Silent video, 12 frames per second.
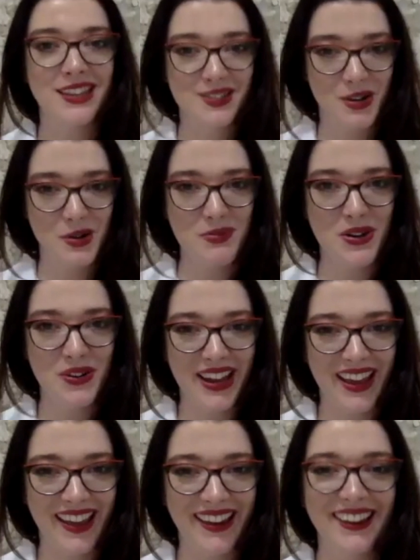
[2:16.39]
It's going to be
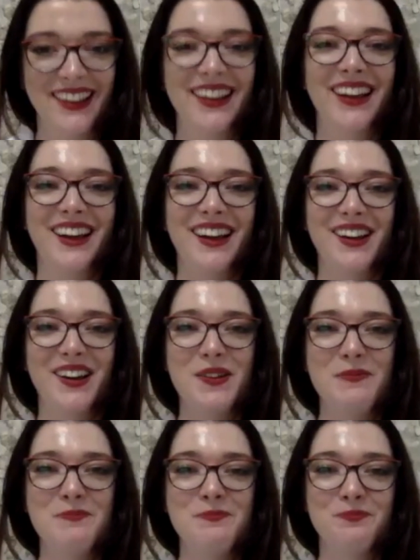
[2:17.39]
okay.
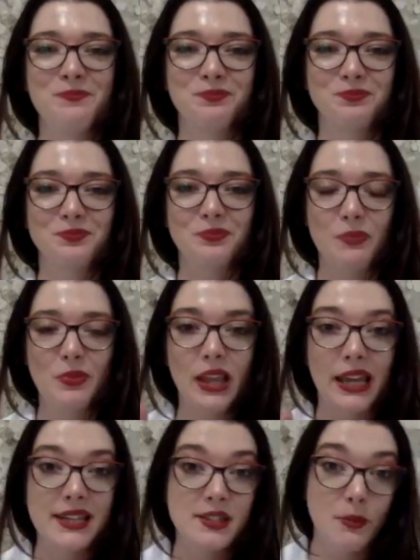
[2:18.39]

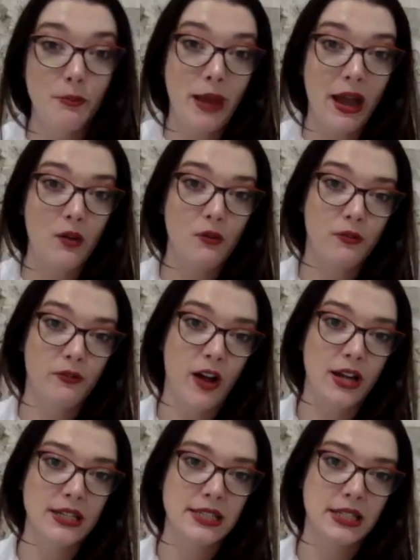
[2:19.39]
It's about
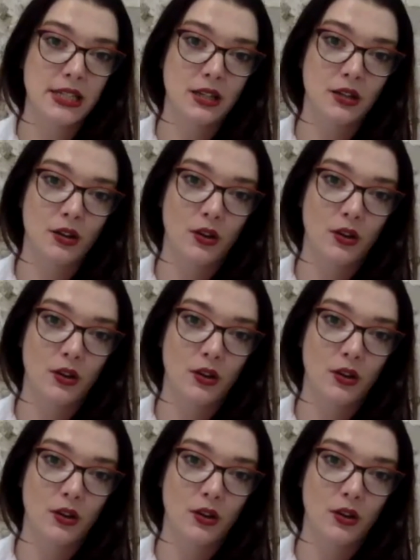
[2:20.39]
finding